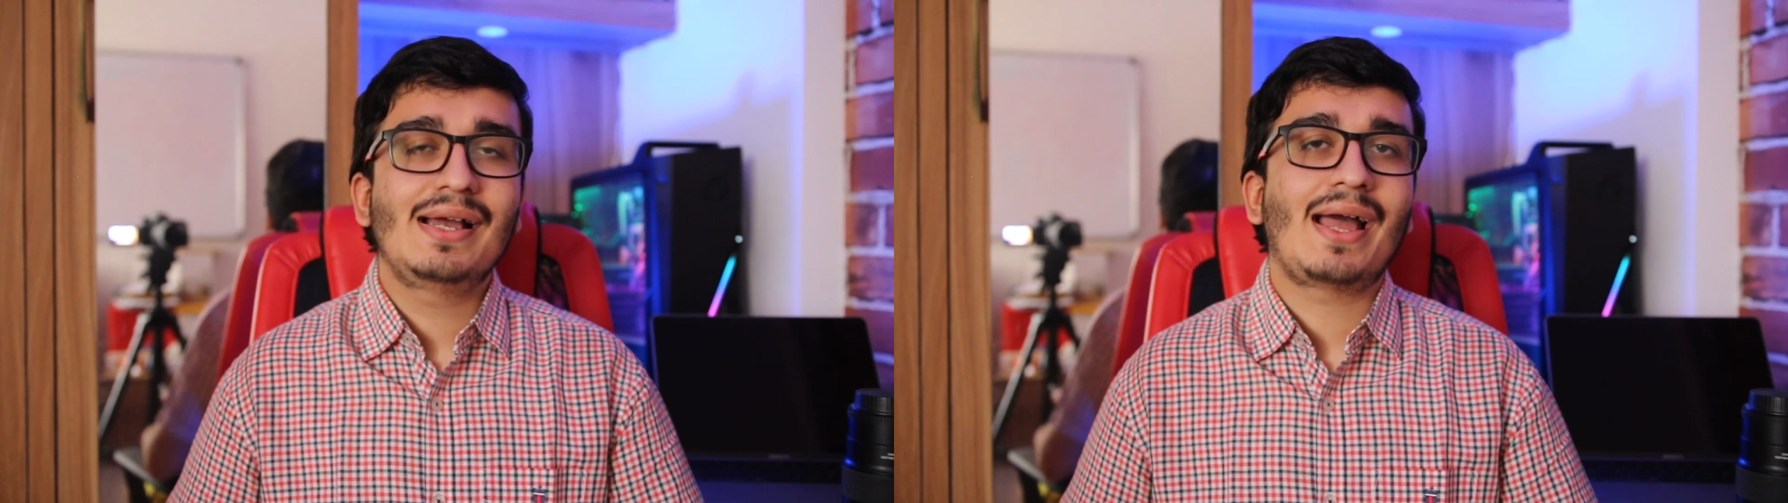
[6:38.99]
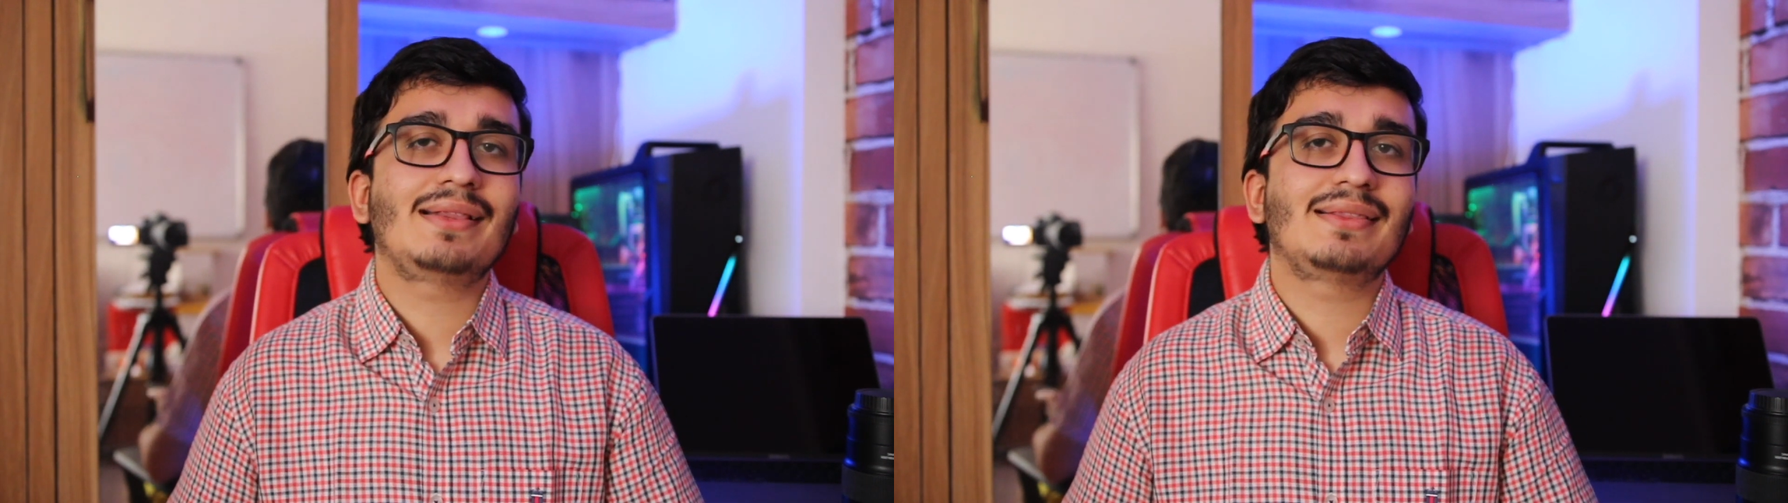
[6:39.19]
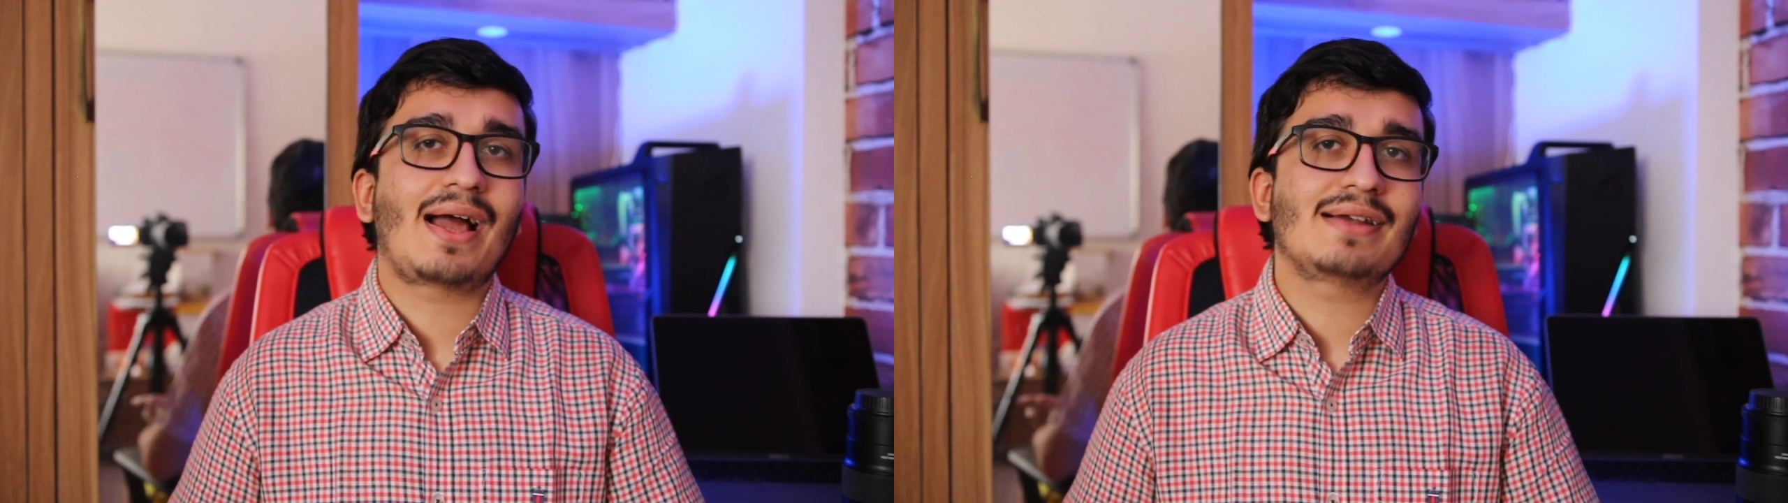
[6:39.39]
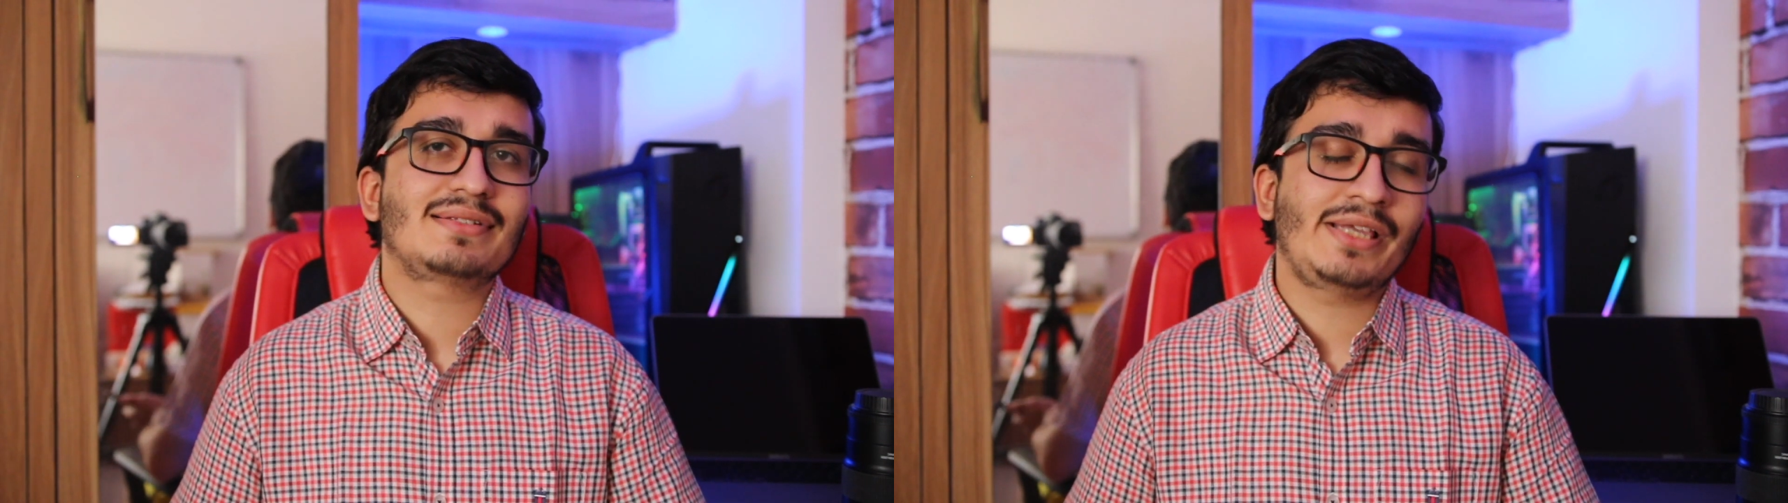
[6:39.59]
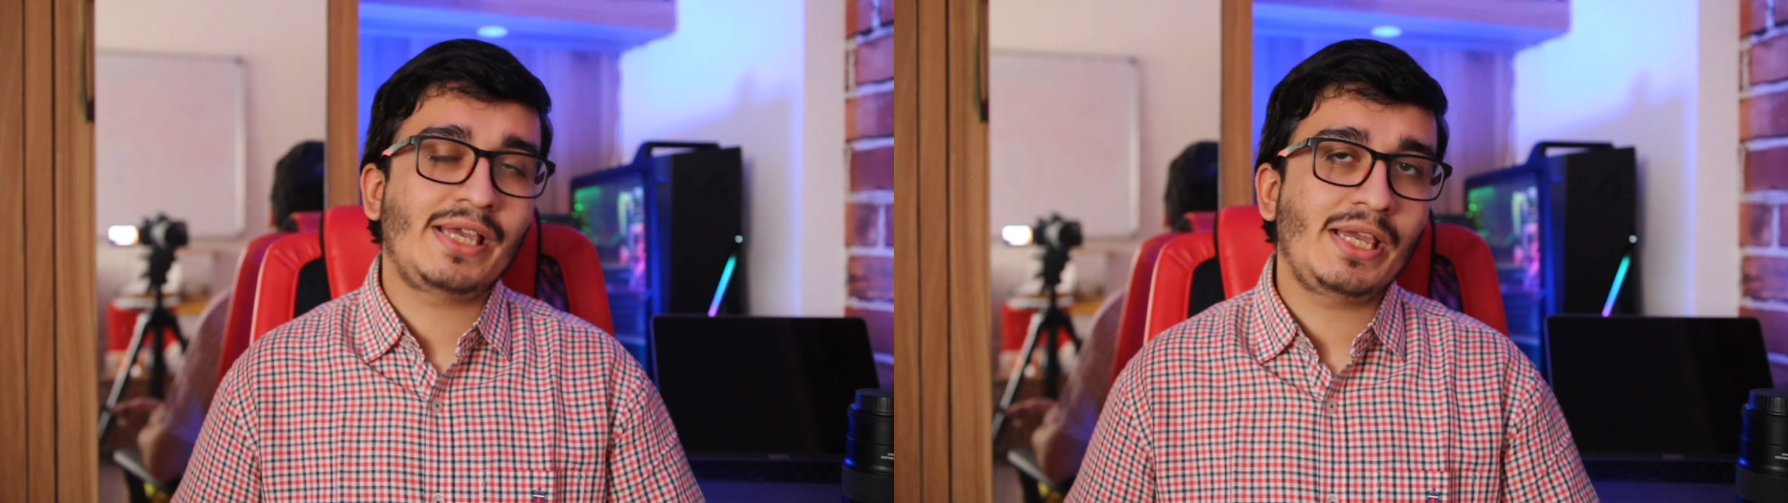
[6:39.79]
and that's
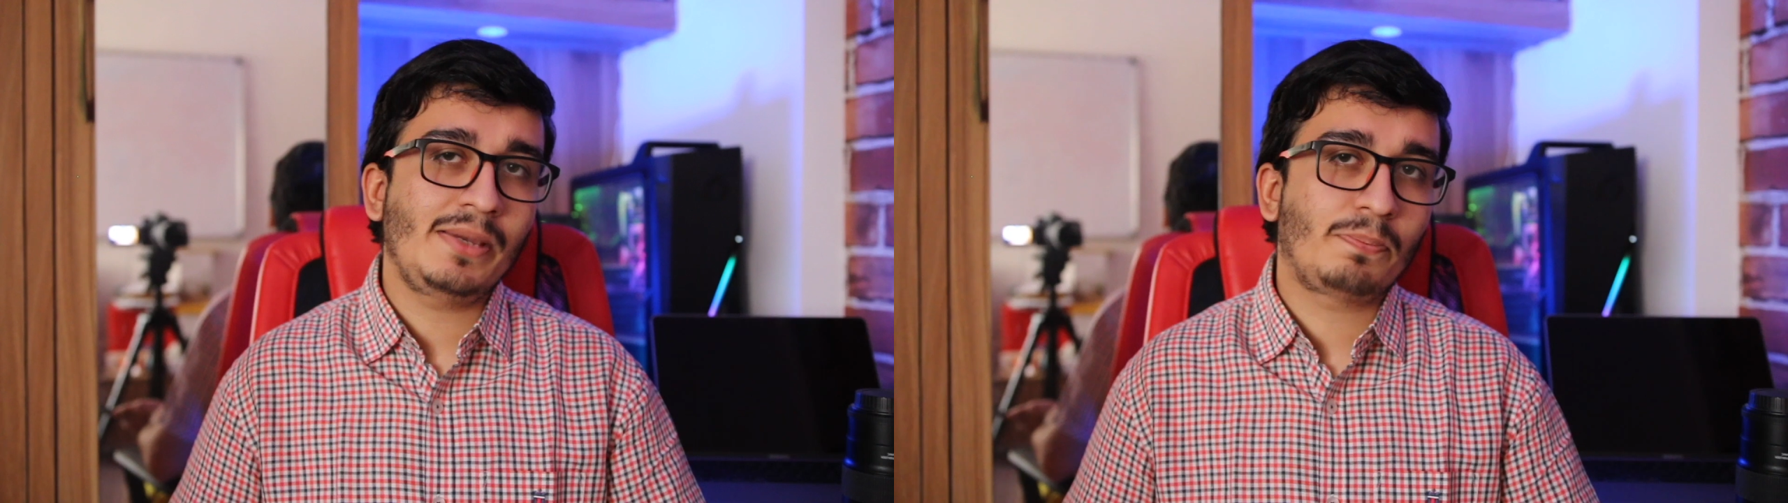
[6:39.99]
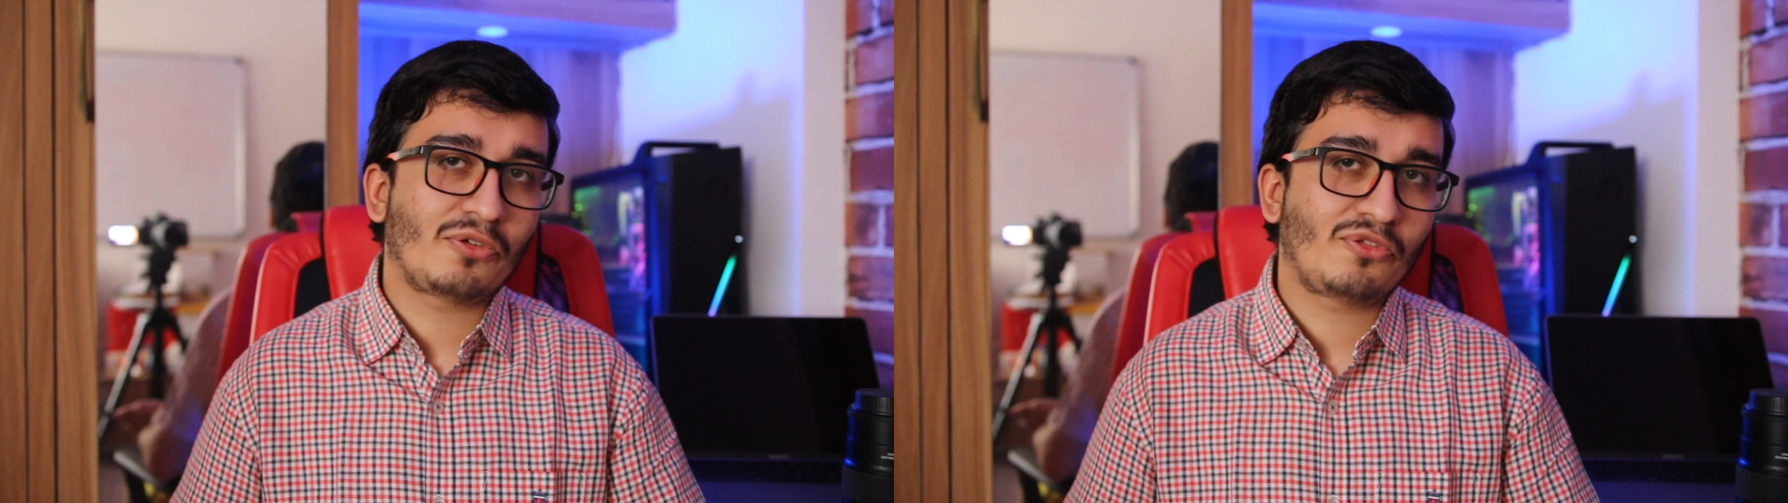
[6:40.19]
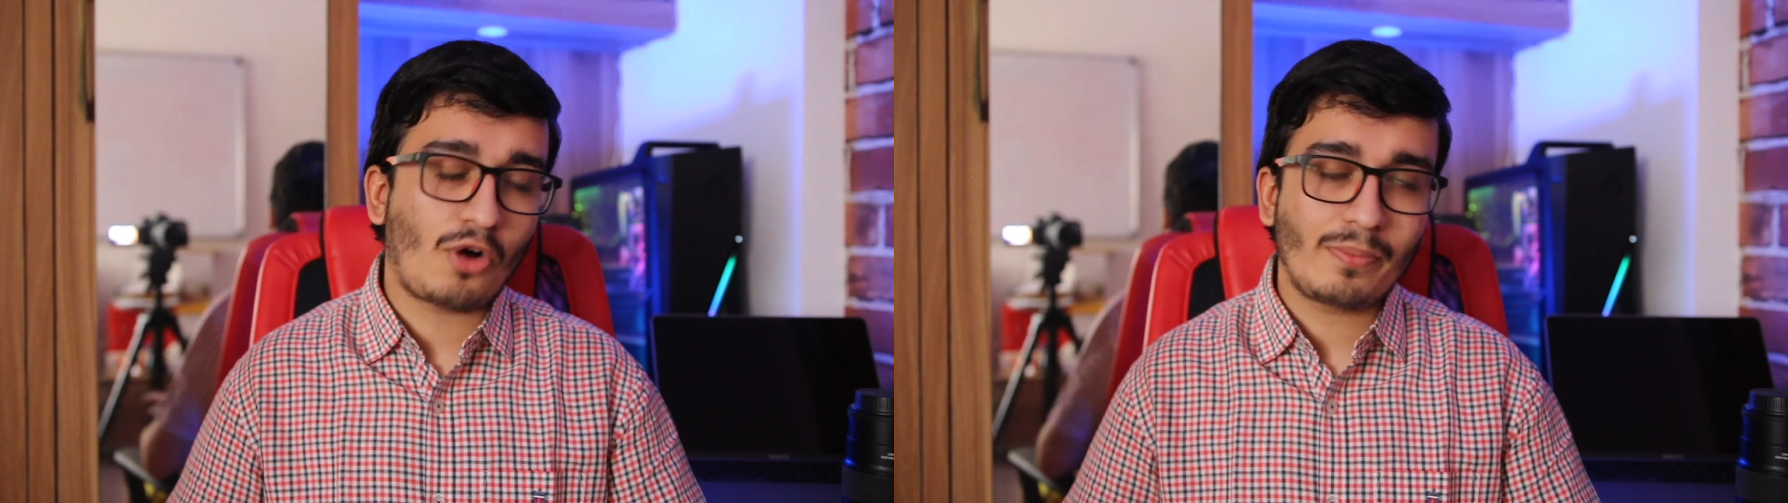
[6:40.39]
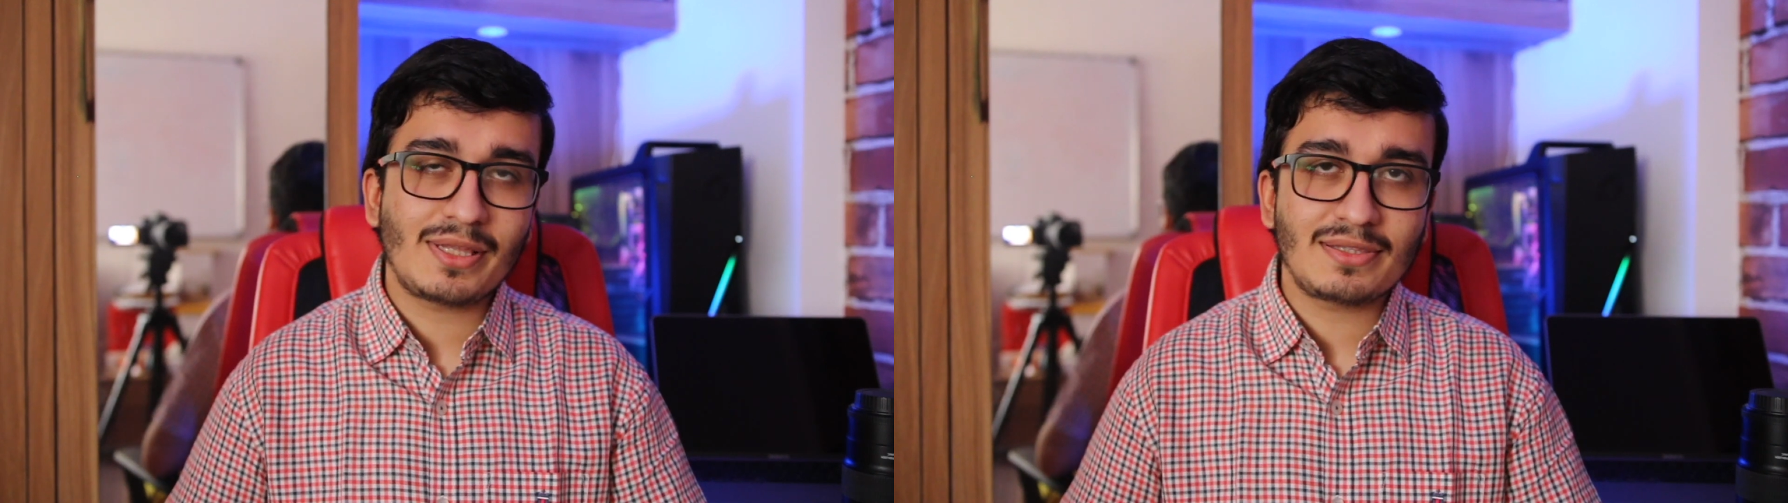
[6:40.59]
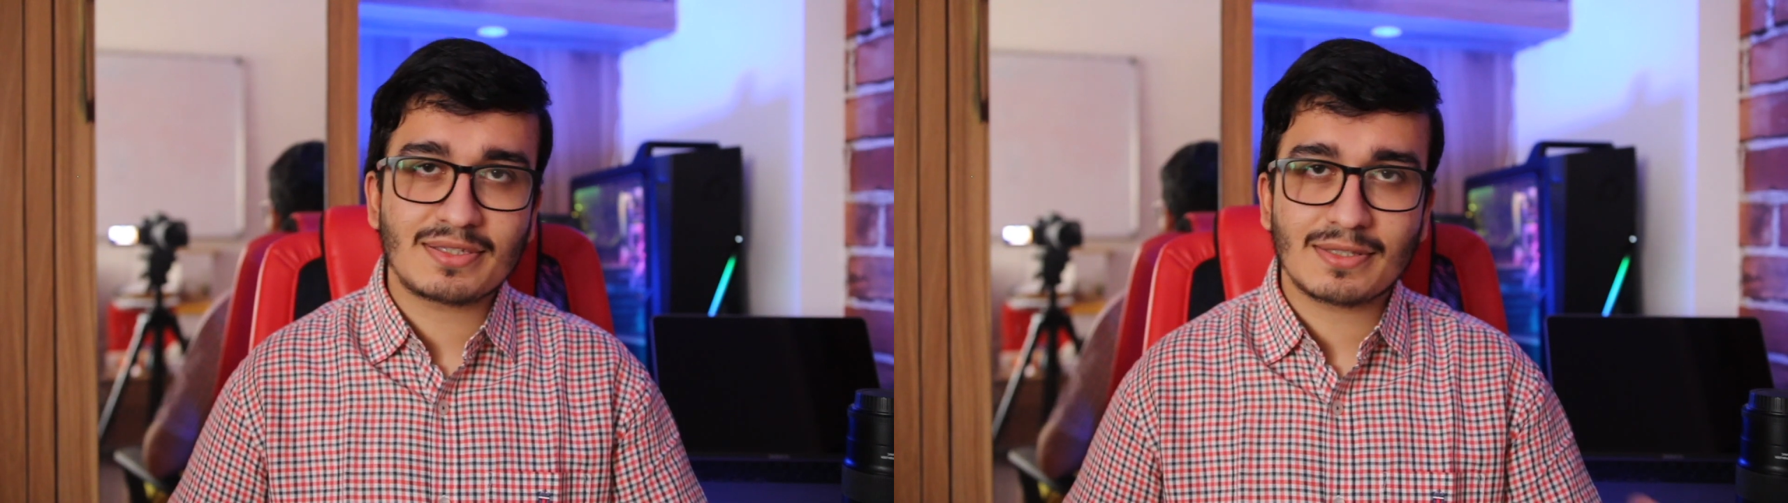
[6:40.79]
the
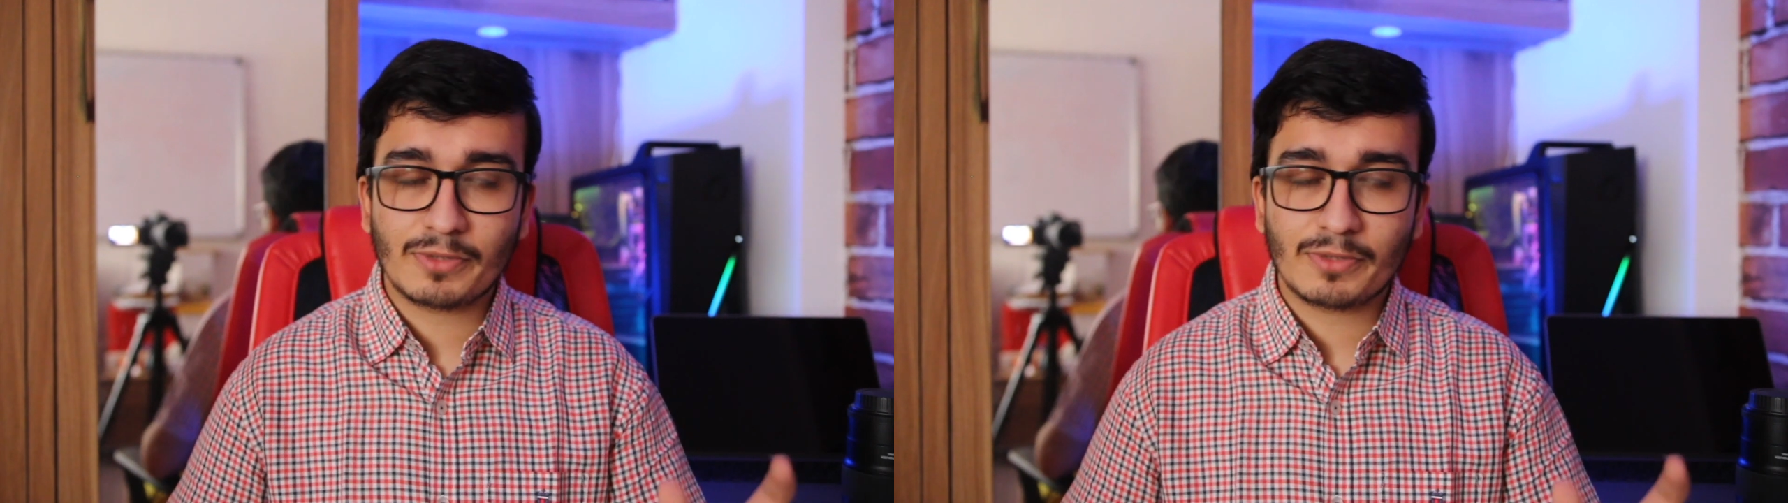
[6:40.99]
performance.